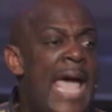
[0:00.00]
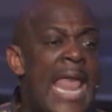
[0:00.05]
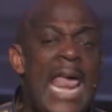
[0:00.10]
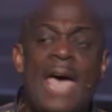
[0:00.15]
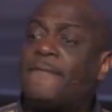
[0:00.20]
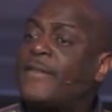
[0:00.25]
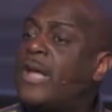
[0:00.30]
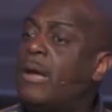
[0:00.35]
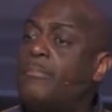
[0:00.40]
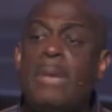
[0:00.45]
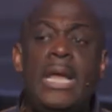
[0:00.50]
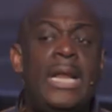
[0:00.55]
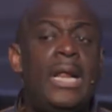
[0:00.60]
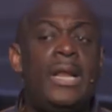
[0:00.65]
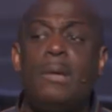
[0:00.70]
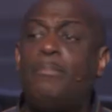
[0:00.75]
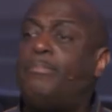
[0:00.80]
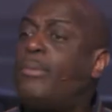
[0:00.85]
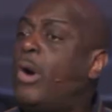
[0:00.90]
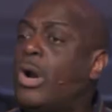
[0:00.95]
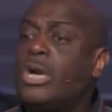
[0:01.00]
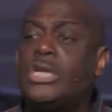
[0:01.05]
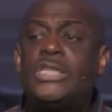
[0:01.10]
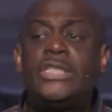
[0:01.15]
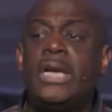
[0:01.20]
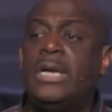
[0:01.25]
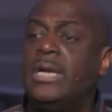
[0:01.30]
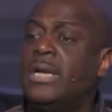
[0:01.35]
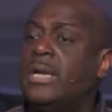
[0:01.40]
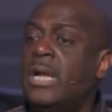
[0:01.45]
have committed
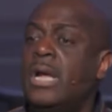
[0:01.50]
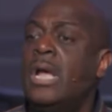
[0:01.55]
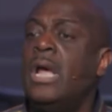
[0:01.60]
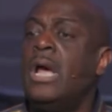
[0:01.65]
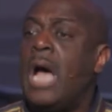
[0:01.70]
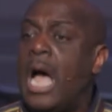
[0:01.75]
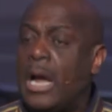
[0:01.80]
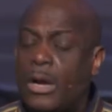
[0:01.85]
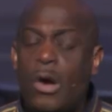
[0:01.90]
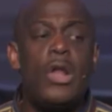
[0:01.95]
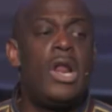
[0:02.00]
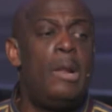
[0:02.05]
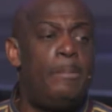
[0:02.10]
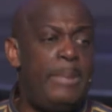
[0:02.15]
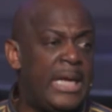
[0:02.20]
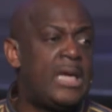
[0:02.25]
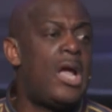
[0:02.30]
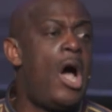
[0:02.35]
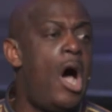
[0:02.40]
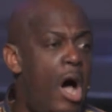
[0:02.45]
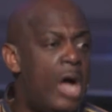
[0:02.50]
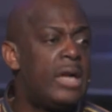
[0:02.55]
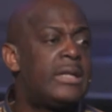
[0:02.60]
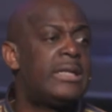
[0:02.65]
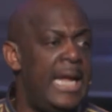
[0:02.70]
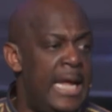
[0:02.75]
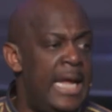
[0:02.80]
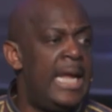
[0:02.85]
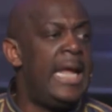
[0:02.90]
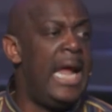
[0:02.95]
abortion are going to be caught
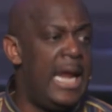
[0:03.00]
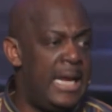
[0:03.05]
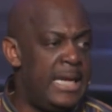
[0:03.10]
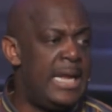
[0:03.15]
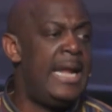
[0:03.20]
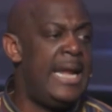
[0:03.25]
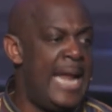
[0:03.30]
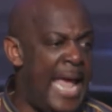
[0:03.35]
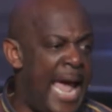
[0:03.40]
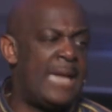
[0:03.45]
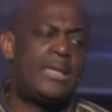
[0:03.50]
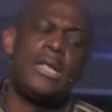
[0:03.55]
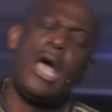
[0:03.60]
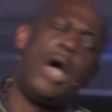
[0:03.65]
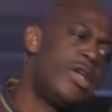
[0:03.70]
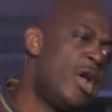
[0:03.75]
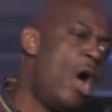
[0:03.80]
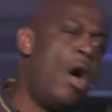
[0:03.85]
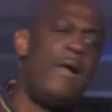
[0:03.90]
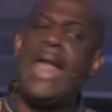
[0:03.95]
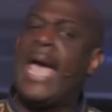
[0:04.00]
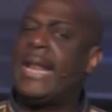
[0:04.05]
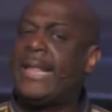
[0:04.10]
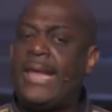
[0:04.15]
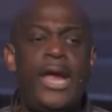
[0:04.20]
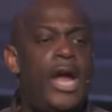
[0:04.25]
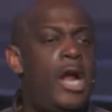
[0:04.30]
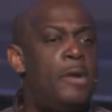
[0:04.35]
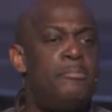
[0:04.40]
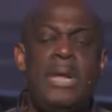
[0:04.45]
in the net. Oh, y'all not
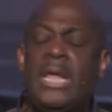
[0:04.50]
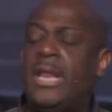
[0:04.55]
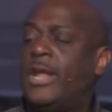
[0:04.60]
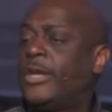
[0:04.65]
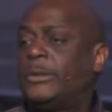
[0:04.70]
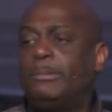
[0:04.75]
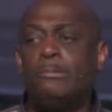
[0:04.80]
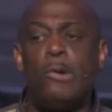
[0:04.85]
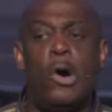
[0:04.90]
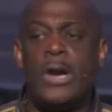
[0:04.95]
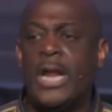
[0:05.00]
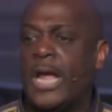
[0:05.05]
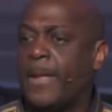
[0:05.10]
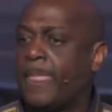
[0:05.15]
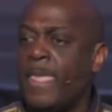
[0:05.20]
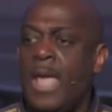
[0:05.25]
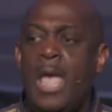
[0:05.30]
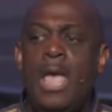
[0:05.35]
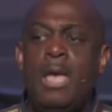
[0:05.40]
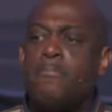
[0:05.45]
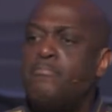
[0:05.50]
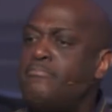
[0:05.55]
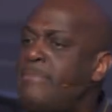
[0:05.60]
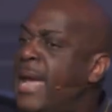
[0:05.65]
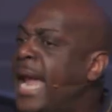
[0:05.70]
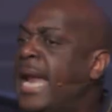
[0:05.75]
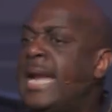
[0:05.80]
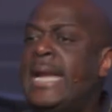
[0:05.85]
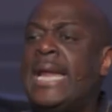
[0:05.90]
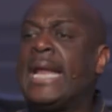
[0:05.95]
hearing me this morning.
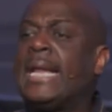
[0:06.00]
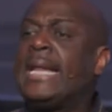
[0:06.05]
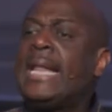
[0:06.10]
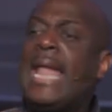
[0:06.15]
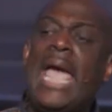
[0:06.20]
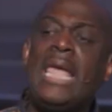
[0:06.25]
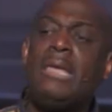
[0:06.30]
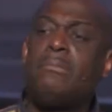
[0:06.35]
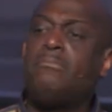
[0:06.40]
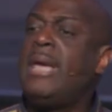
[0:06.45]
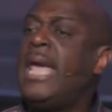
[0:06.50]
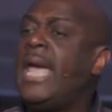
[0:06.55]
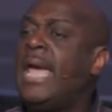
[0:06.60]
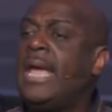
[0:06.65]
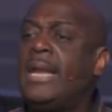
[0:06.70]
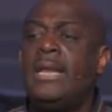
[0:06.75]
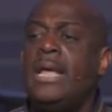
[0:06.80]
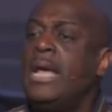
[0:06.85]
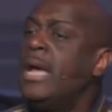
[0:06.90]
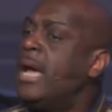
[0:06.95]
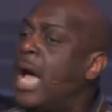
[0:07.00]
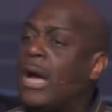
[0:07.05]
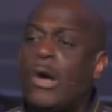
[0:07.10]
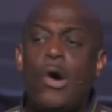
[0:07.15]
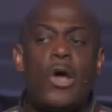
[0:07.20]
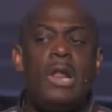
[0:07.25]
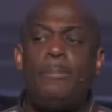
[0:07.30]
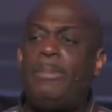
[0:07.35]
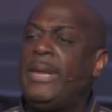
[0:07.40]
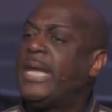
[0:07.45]
Men that like men are
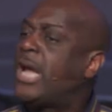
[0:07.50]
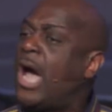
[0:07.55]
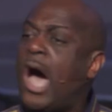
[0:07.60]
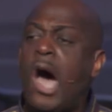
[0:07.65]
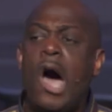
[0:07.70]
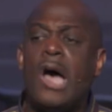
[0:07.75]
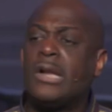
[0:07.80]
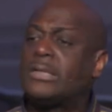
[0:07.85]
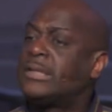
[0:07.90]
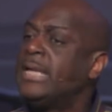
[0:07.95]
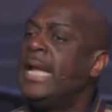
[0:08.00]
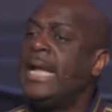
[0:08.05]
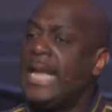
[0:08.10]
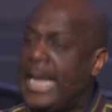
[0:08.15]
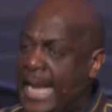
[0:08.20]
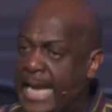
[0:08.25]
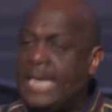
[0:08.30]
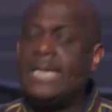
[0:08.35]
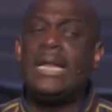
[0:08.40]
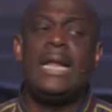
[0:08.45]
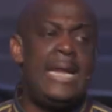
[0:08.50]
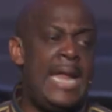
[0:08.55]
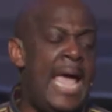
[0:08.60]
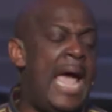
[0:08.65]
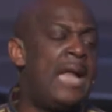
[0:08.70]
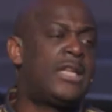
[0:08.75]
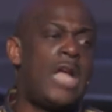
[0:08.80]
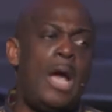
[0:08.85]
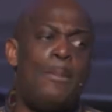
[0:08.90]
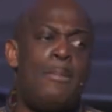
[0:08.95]
going to be caught in the
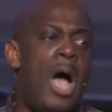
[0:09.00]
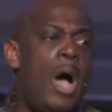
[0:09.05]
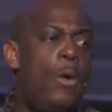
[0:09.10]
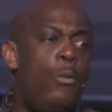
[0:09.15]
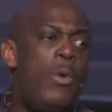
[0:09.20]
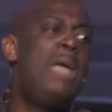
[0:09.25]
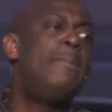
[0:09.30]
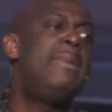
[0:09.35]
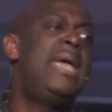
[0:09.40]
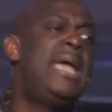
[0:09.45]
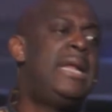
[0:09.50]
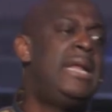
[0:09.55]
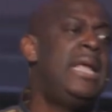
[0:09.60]
net. Come on, women